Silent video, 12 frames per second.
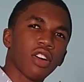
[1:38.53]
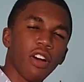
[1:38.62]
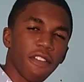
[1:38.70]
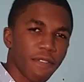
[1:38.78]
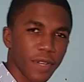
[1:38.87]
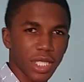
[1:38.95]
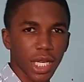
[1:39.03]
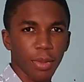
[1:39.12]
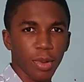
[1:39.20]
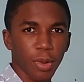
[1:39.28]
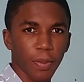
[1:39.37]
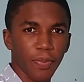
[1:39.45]

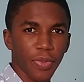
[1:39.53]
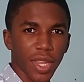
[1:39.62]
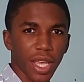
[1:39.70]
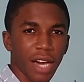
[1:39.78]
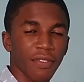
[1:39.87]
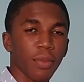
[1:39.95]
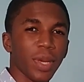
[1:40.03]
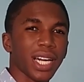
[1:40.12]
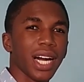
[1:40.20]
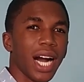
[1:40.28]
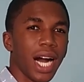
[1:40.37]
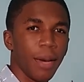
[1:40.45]
comfortable and to be
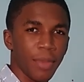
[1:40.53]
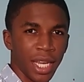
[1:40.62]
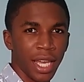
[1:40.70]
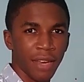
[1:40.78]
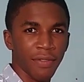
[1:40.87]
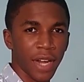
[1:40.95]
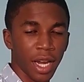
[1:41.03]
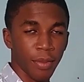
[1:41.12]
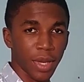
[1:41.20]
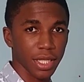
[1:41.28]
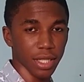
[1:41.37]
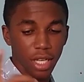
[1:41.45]
calm in an
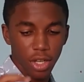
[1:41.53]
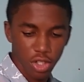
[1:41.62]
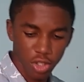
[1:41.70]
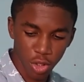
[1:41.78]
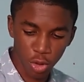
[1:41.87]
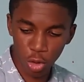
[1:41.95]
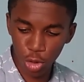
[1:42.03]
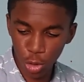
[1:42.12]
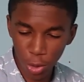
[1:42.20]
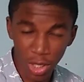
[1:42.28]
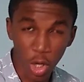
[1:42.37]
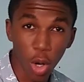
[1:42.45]
environment. So I'm going to
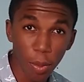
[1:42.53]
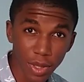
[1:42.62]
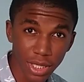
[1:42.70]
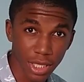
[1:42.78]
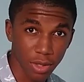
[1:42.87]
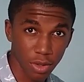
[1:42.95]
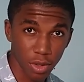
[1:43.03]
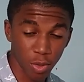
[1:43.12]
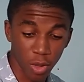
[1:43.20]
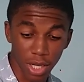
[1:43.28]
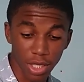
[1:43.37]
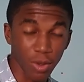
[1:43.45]
show you the opposite
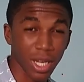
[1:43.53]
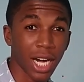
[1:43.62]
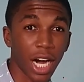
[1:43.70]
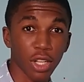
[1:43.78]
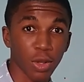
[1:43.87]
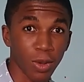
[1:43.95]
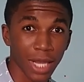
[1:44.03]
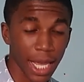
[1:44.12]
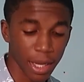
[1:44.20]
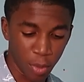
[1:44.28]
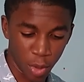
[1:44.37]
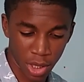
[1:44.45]
quality what God don't
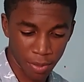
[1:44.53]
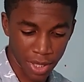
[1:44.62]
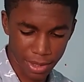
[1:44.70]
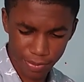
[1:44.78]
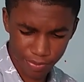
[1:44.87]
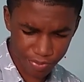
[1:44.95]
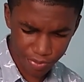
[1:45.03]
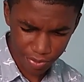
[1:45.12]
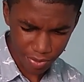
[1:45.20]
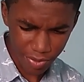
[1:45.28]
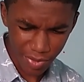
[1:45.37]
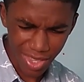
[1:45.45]
like about a man.
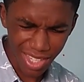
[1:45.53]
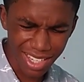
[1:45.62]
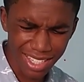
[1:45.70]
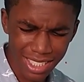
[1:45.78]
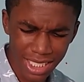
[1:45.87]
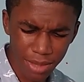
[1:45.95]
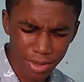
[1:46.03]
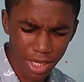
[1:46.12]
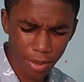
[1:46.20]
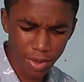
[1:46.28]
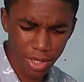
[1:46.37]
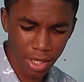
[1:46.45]
James
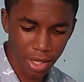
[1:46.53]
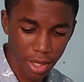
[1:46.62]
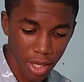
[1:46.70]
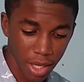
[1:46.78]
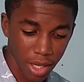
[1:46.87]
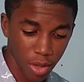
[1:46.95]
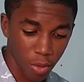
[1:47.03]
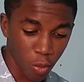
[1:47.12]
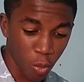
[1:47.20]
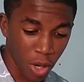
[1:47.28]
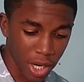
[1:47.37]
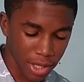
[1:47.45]
chapter
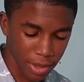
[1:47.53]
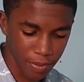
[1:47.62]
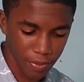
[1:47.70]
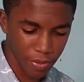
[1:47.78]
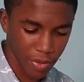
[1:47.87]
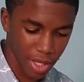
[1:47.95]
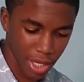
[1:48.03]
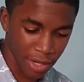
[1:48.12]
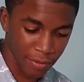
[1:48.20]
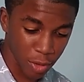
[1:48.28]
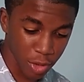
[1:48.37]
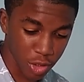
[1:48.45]
1
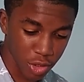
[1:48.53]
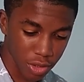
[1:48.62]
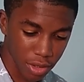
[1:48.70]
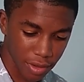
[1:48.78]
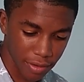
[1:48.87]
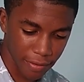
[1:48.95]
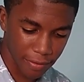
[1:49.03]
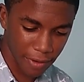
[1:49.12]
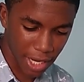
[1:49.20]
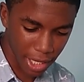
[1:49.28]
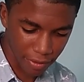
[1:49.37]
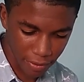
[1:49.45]
and verse
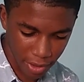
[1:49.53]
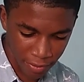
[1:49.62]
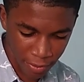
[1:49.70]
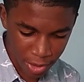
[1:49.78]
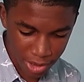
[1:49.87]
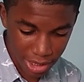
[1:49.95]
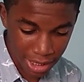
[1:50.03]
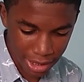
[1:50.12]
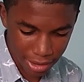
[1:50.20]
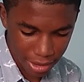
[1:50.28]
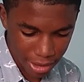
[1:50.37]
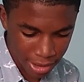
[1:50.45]
5 and verse
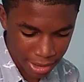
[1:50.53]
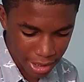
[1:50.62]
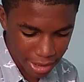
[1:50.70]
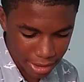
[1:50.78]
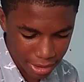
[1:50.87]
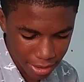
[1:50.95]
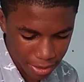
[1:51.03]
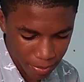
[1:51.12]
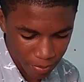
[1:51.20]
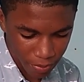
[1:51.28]
8. It says,